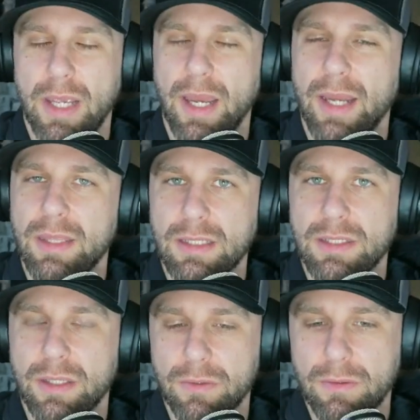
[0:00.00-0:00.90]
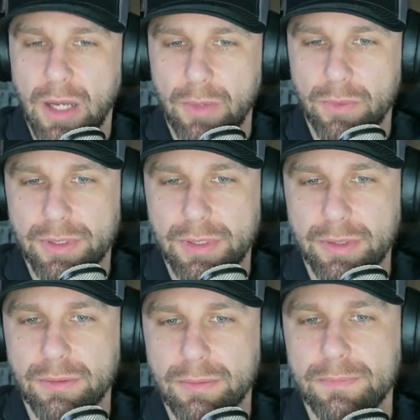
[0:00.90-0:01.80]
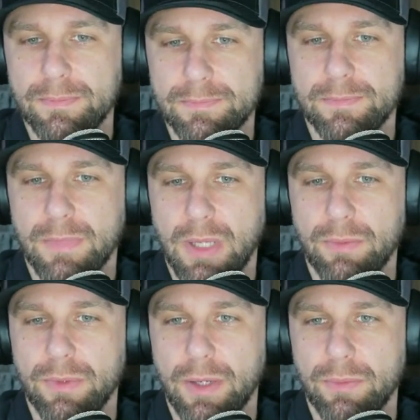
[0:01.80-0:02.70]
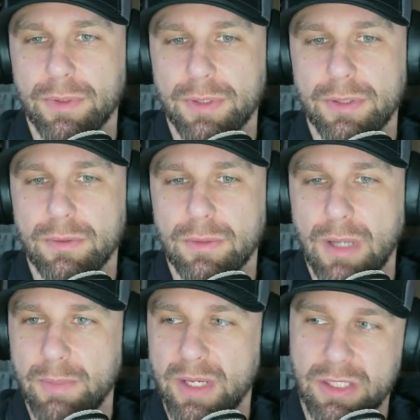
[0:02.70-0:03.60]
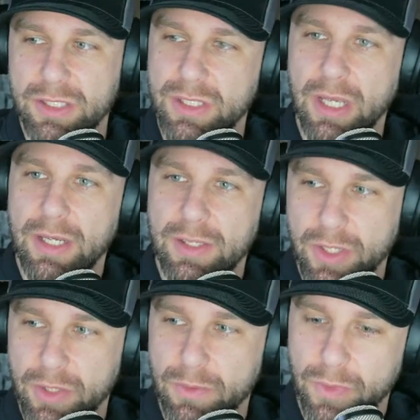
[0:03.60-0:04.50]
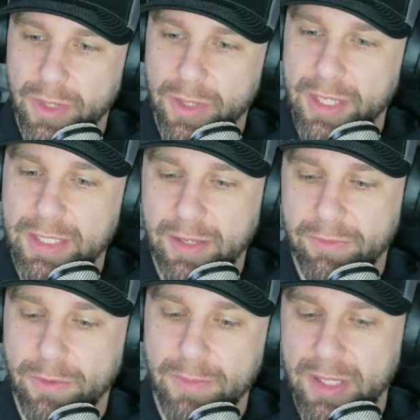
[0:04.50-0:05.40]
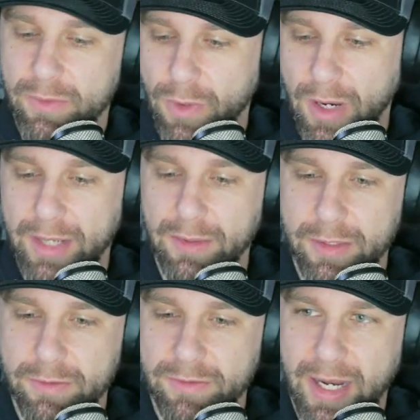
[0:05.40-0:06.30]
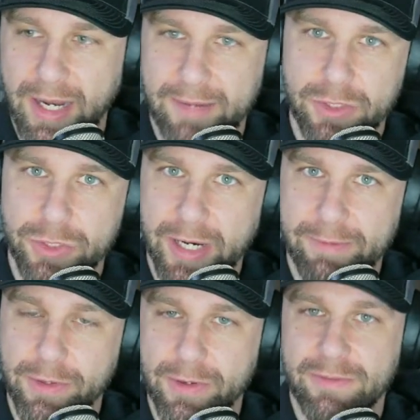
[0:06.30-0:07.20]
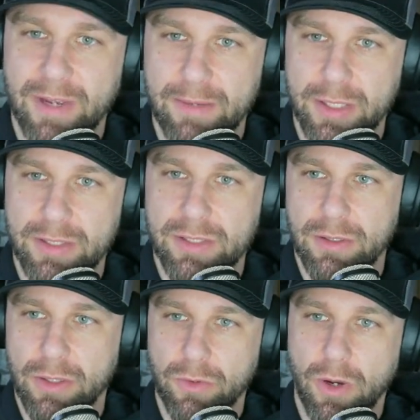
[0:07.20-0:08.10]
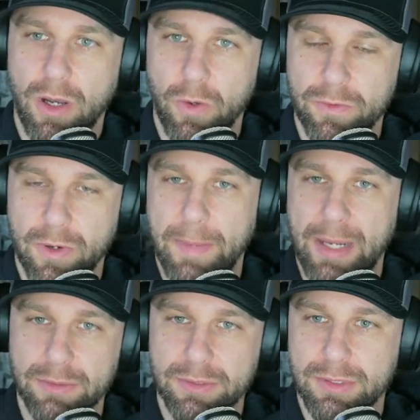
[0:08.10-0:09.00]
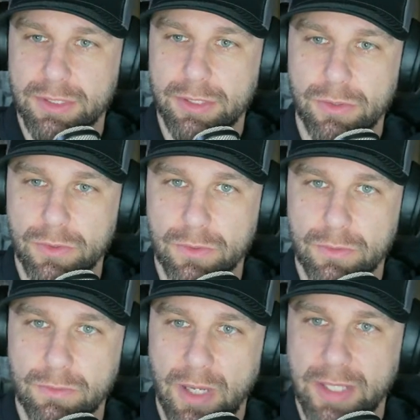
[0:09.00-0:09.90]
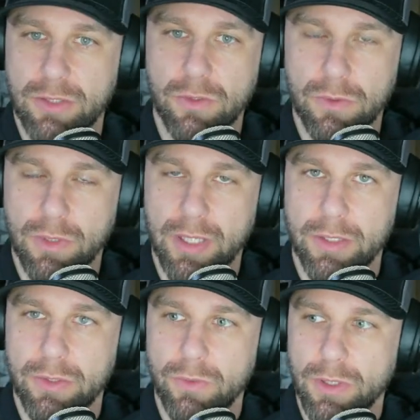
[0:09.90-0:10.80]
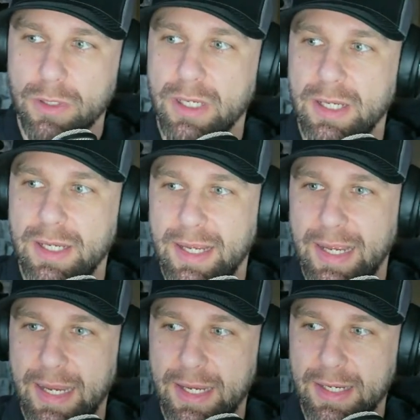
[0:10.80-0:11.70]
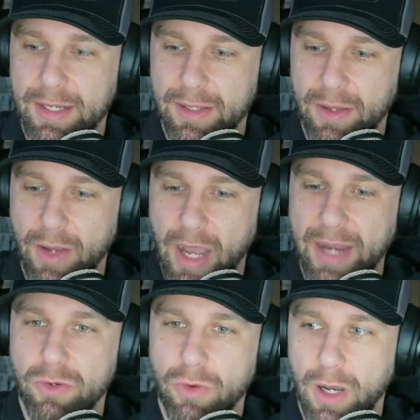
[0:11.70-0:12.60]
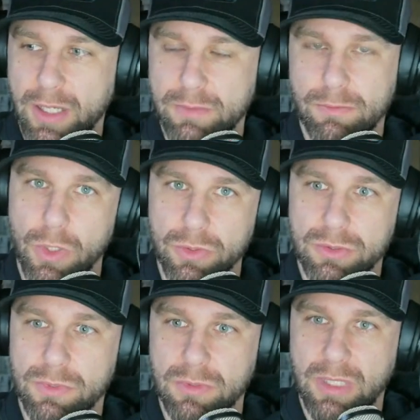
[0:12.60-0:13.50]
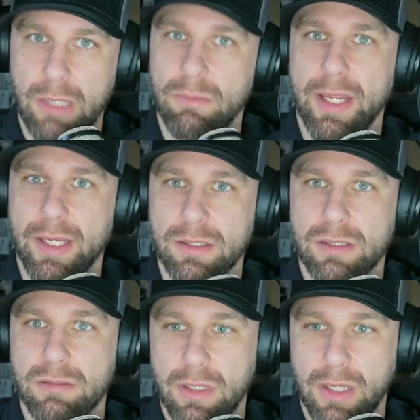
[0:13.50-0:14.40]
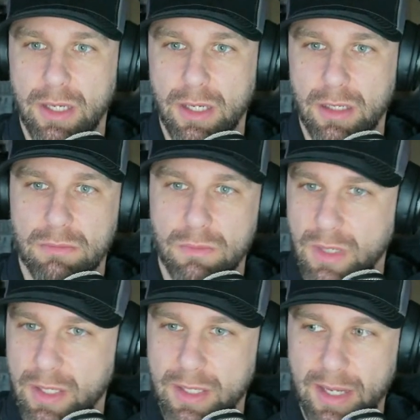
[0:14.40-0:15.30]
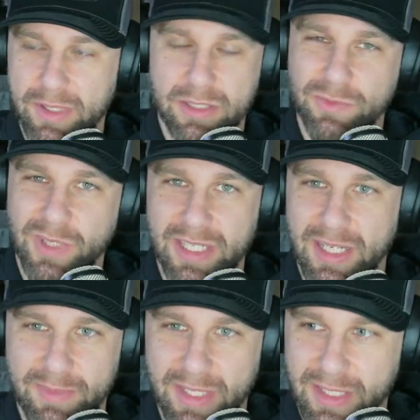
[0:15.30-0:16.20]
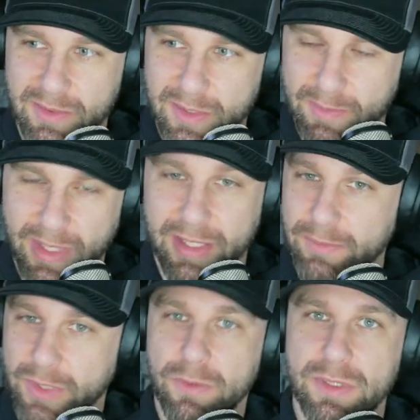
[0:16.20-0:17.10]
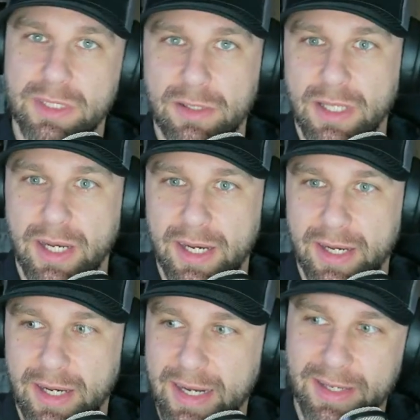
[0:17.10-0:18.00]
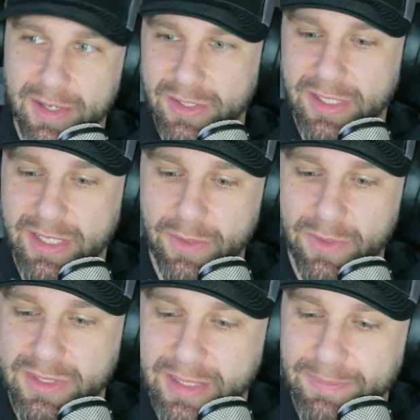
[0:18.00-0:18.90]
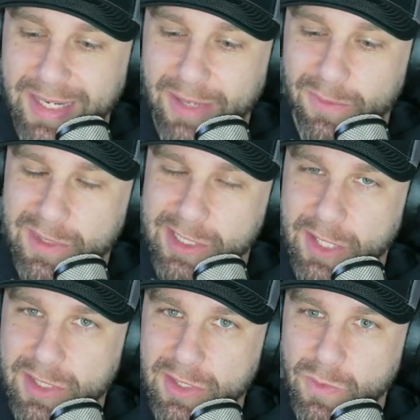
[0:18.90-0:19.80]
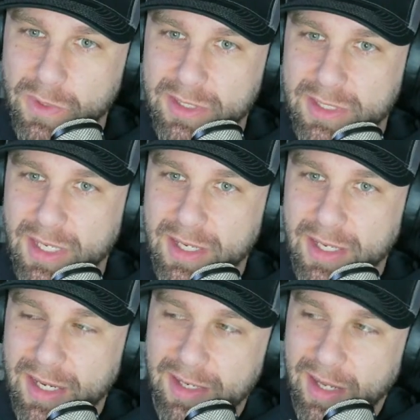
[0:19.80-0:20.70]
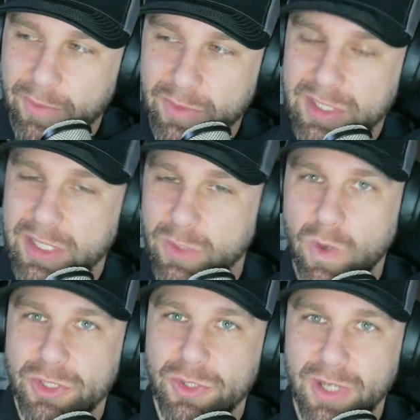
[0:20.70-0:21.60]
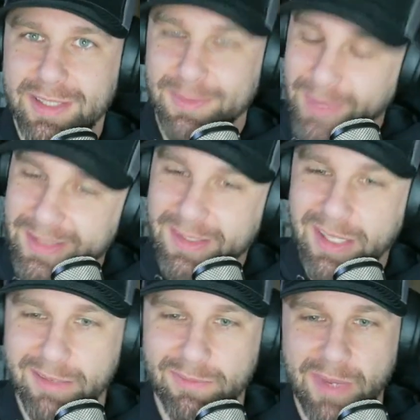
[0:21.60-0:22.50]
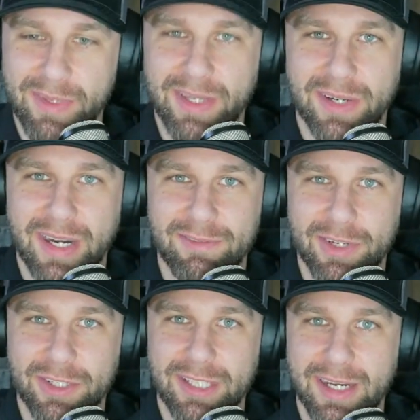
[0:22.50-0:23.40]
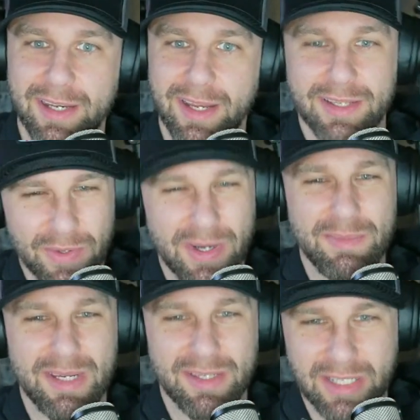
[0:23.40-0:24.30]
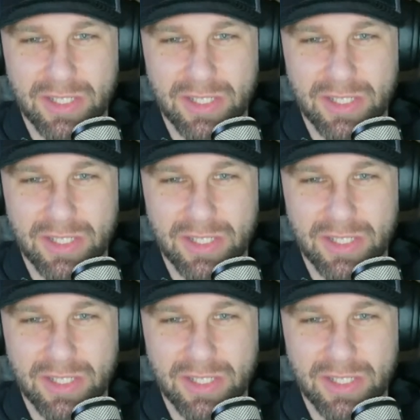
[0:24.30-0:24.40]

I think so. I really do. I mean, because the thing that for me, where I live, I have to drive 35 minutes across over a mountain to my school where I go to work, and I cross multiple game lands. And I mean, it's funny. I mean, be like, yep, no one's there today. And then there's a day where it's like, man, I wish I was in the woods and I would see one truck there. I'm like, okay, maybe they're going to have a good day today. You know what I mean? Yeah. Like you